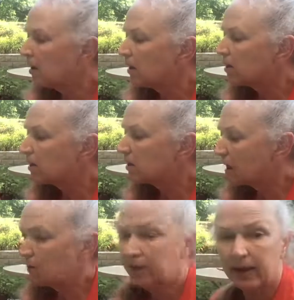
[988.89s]

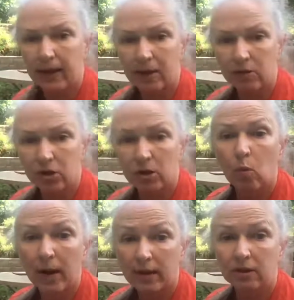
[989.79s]
Some of the energy
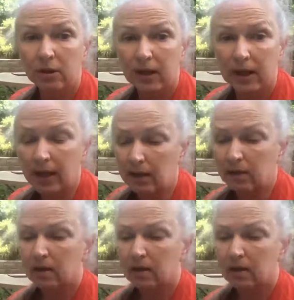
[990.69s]
went into heat.